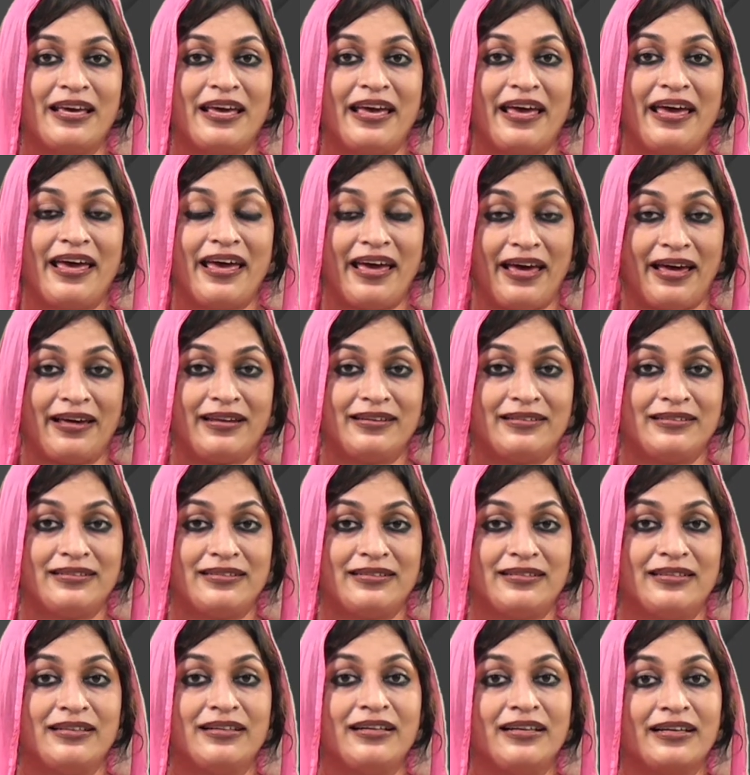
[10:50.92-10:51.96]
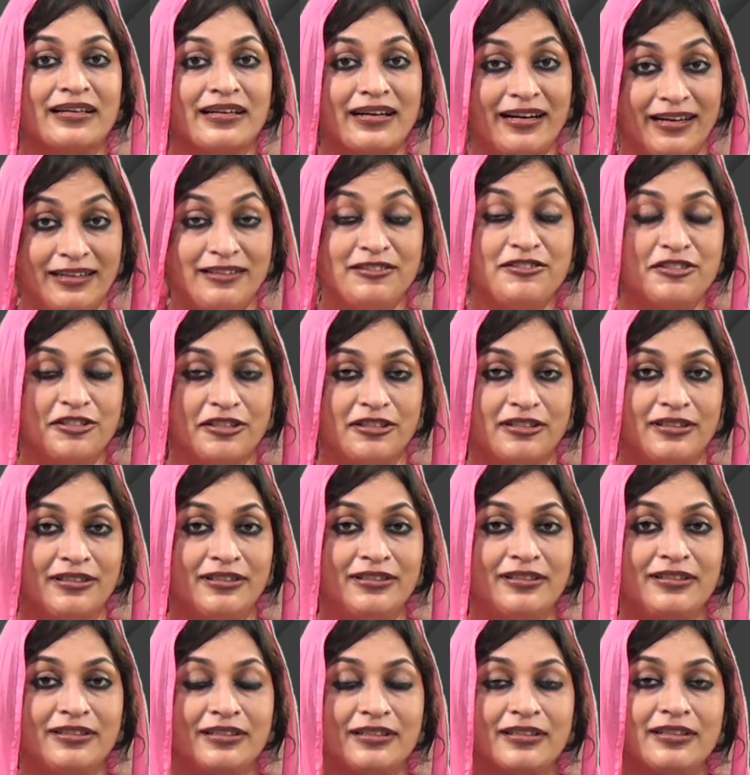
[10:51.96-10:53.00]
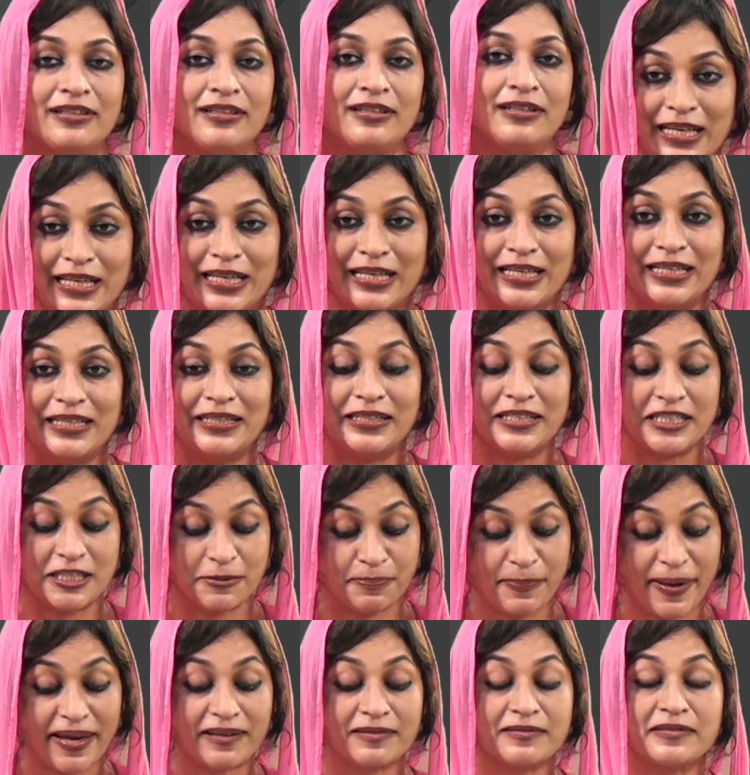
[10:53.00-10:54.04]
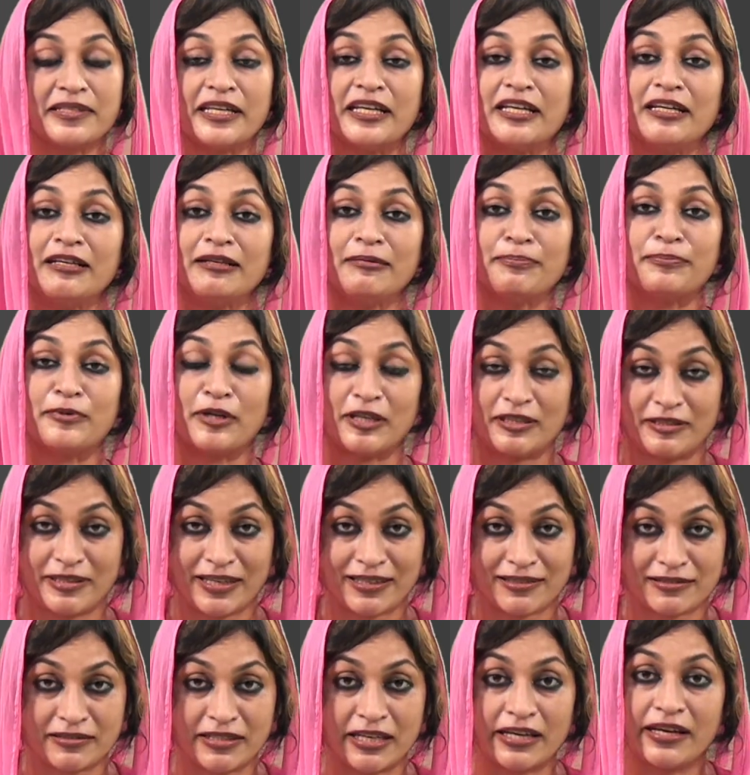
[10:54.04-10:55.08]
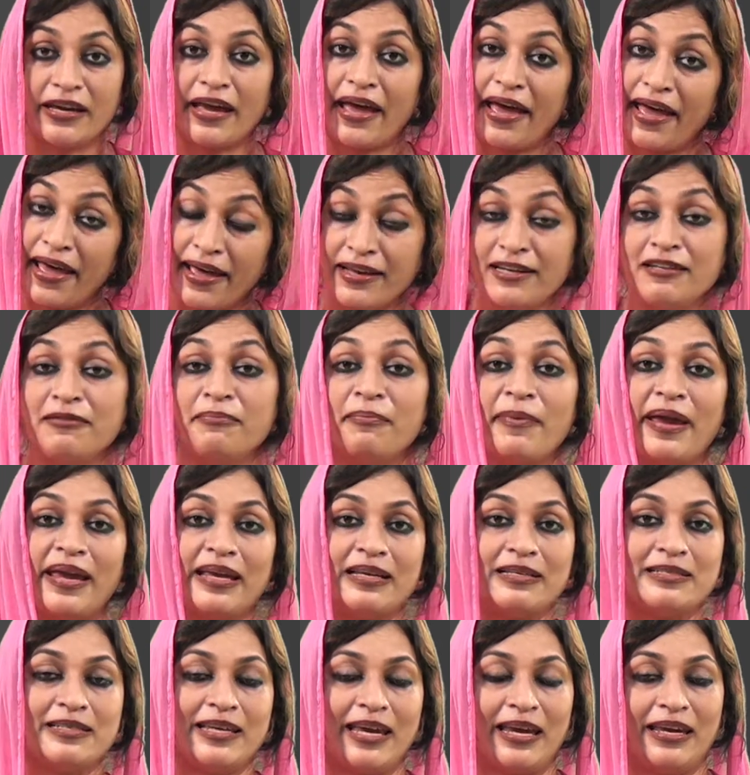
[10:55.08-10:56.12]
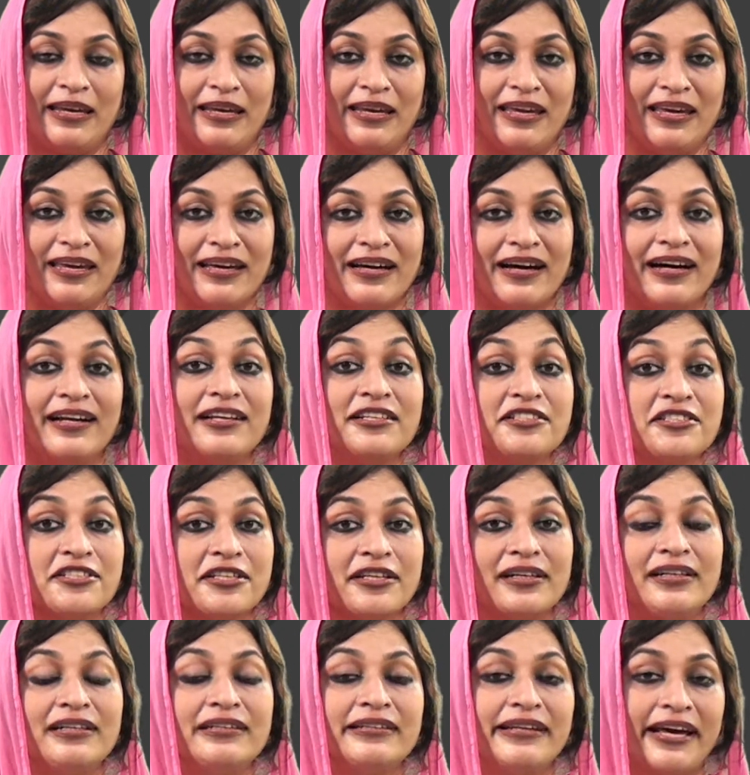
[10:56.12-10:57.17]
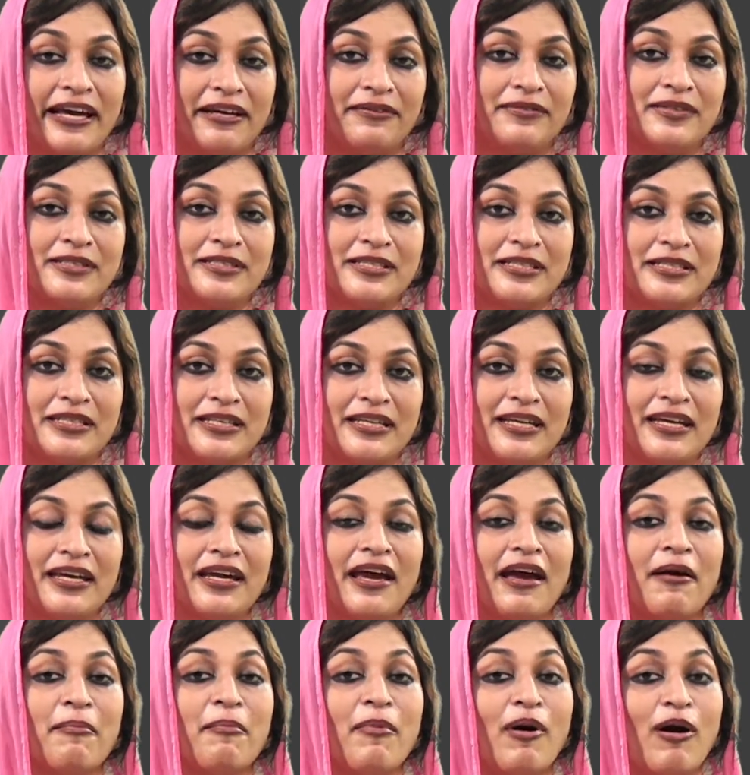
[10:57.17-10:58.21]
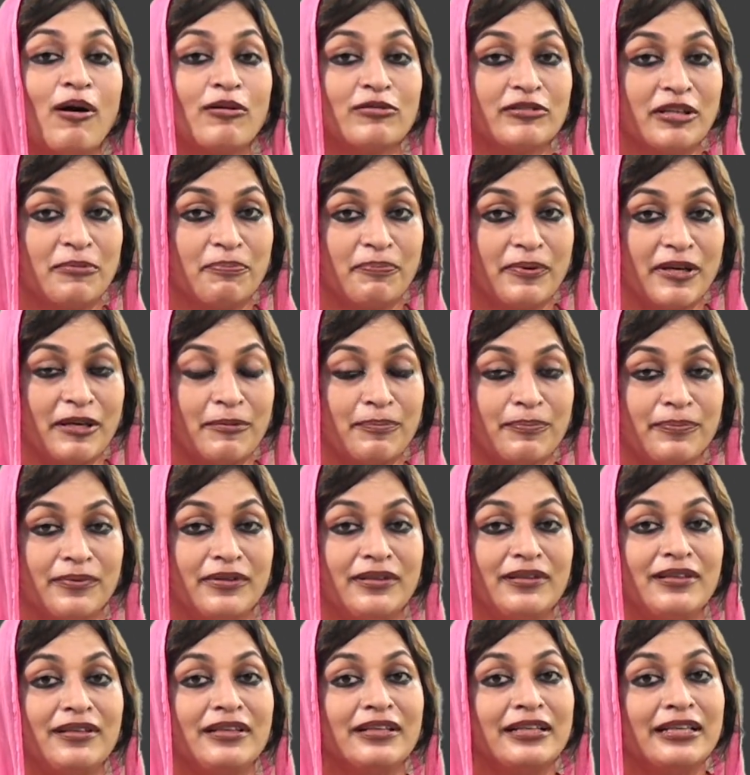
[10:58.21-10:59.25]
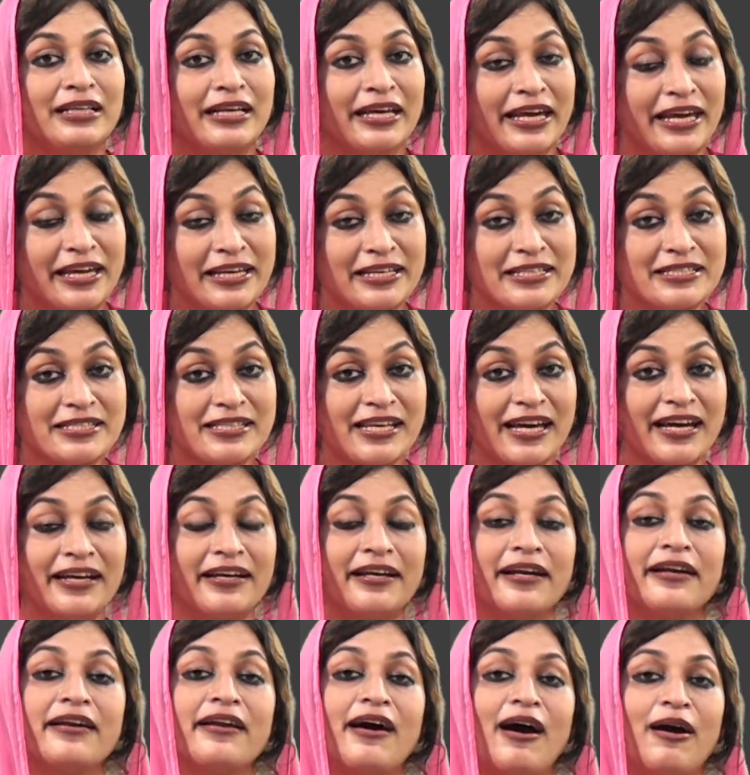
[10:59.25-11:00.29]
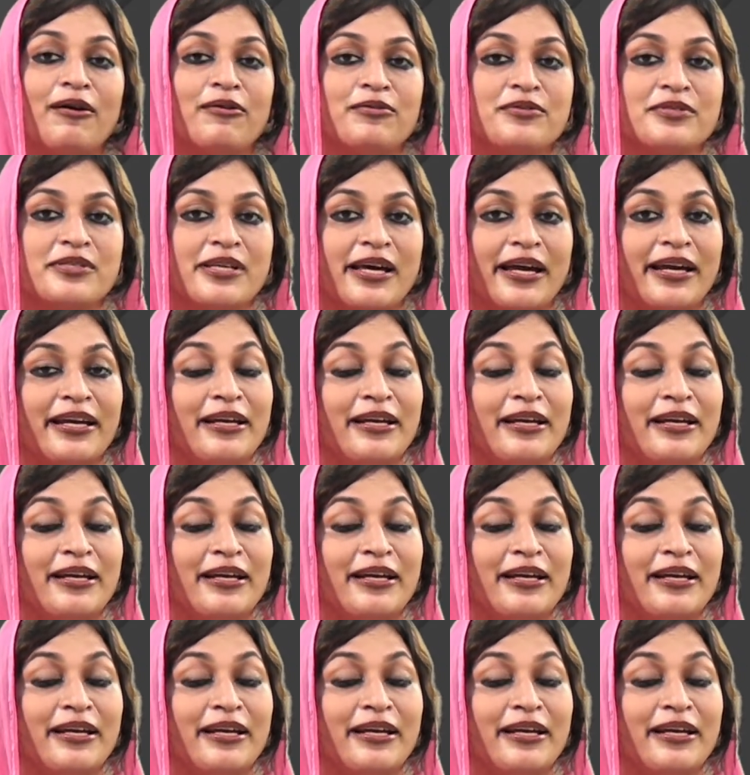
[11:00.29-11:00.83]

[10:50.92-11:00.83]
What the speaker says: and culture, respecting, protecting and maintaining cultural diversity among the people inside and outside,